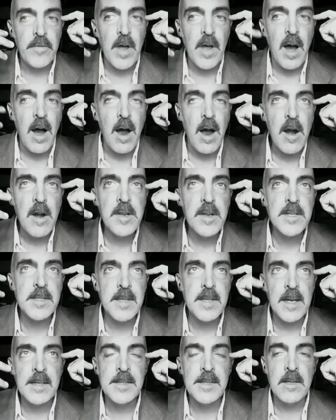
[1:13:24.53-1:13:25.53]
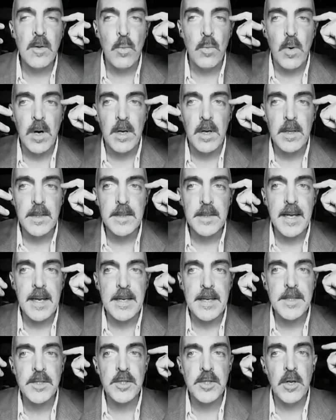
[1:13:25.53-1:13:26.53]
the hardest things in the world
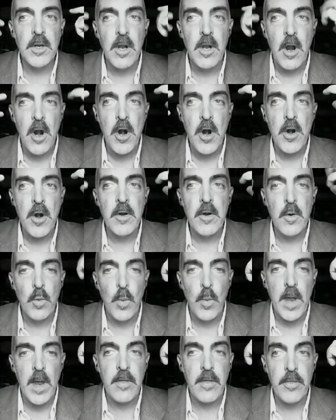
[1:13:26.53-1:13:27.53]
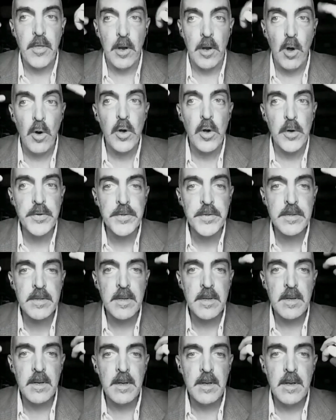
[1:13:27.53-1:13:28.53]
is to learn with the logos,
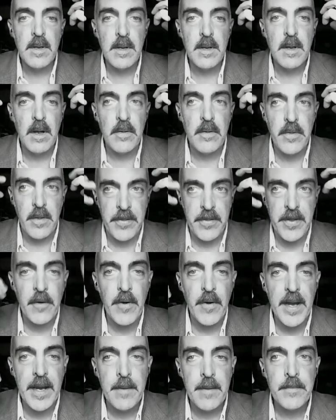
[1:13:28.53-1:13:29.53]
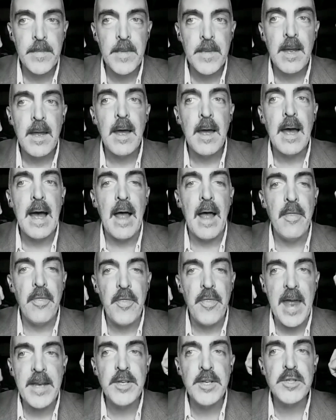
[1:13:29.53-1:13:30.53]
the theory, and
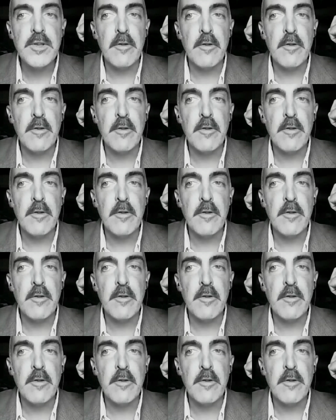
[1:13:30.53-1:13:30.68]
then to